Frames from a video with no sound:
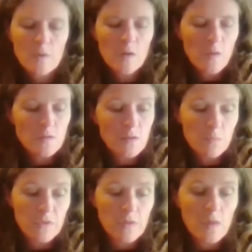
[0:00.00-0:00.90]
and that's
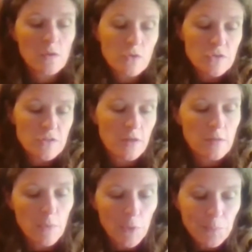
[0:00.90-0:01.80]
completely
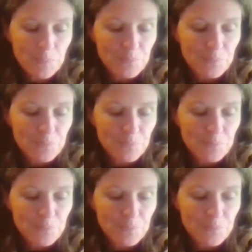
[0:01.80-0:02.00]
understandable.